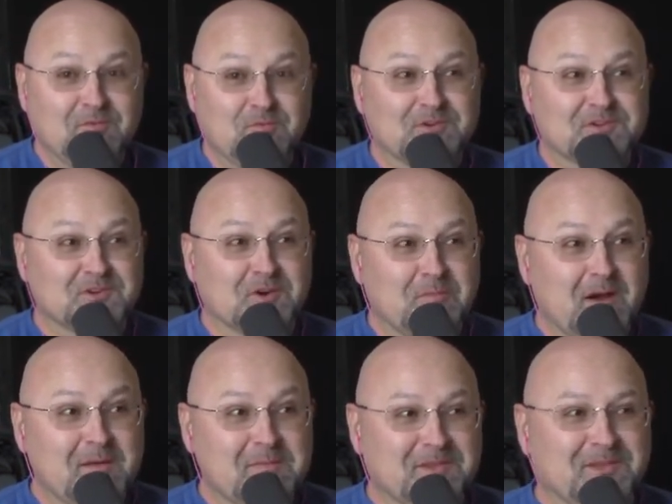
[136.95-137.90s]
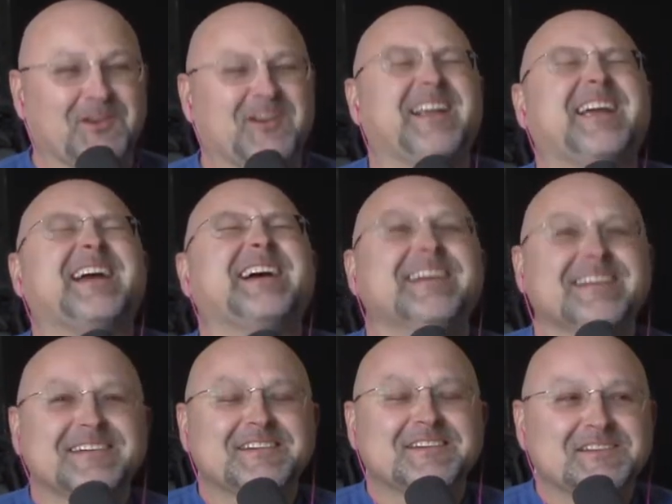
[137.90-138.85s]
They were Czech so popular. Republic. No,
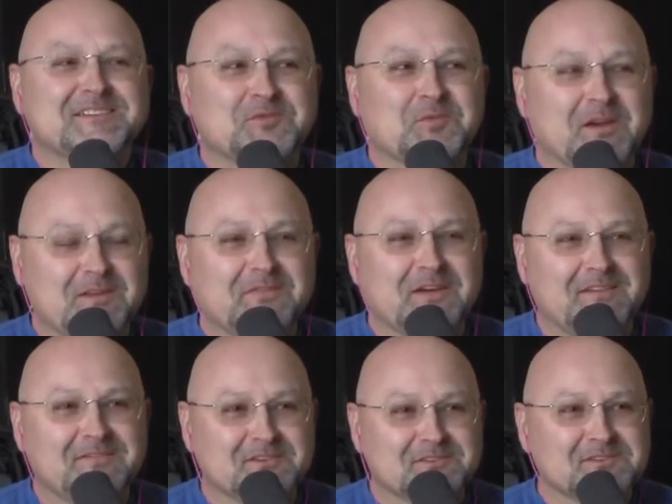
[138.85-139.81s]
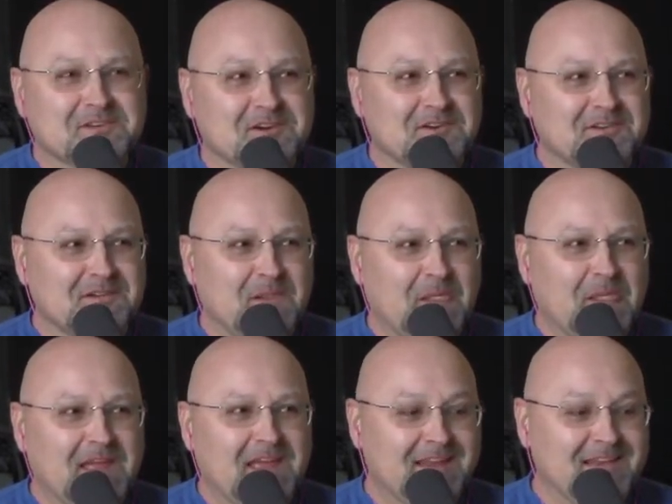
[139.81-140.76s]
they are. Twenty five so years ago. No,
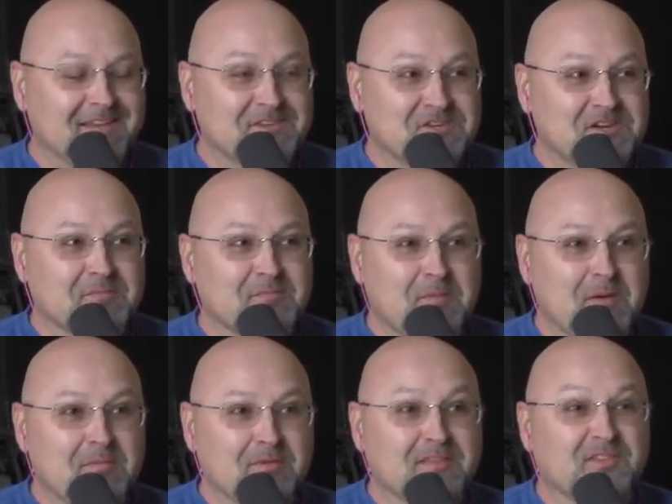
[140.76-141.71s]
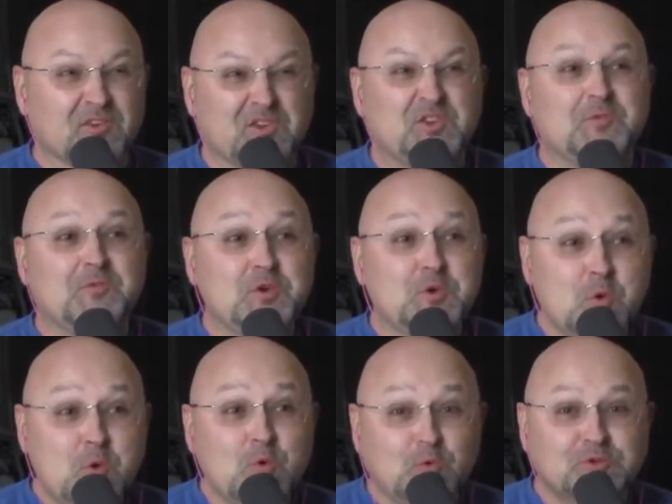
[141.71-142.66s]
they and in Czech, Czech Republic, Republic, they're
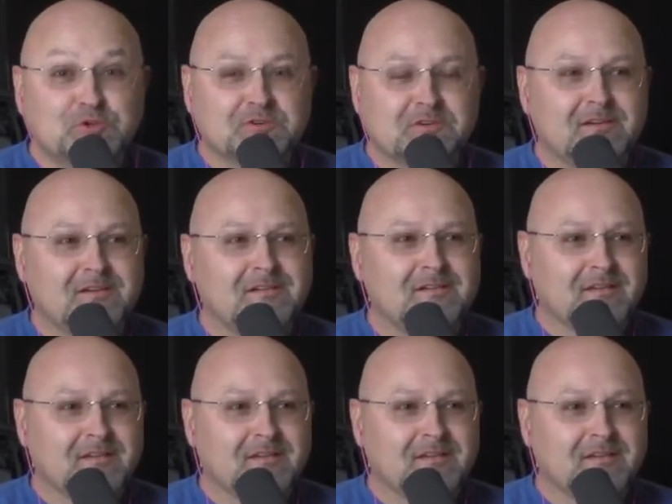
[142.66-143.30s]
huge. They're hot.